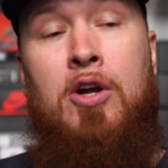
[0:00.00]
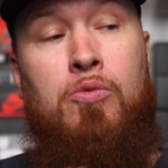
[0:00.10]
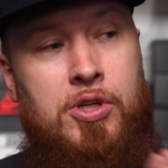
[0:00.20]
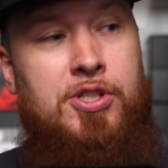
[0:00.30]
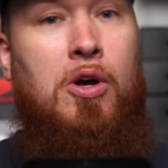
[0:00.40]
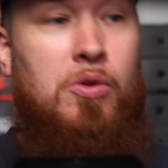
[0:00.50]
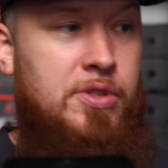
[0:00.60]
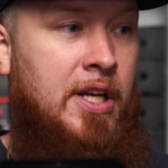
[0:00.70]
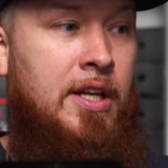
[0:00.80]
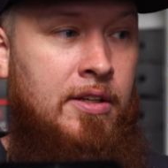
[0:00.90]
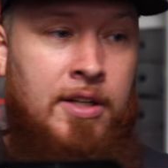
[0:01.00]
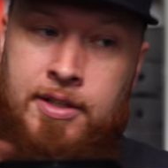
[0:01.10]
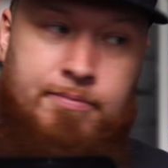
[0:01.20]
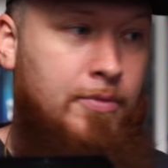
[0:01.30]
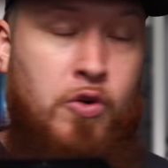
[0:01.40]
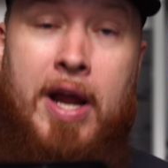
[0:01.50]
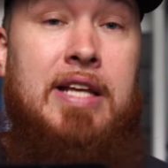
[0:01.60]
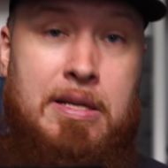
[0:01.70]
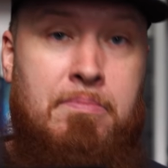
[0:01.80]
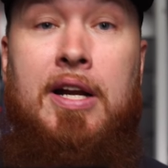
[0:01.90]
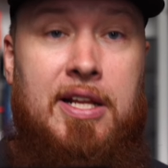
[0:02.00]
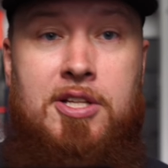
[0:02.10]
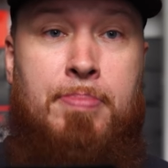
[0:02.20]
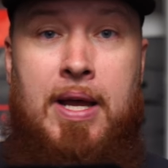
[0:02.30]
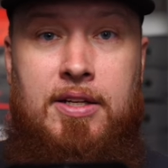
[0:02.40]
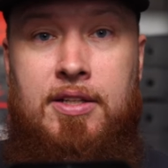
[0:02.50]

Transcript: results in crazy money to spend.